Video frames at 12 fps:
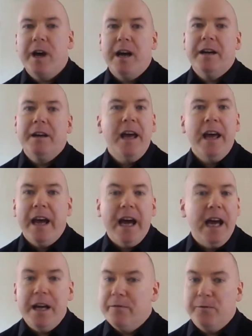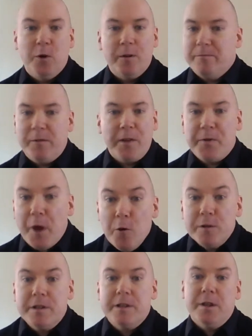that for
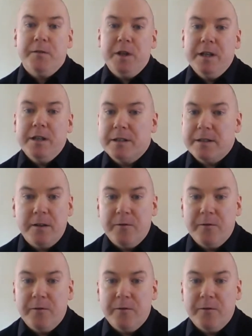thousands of years,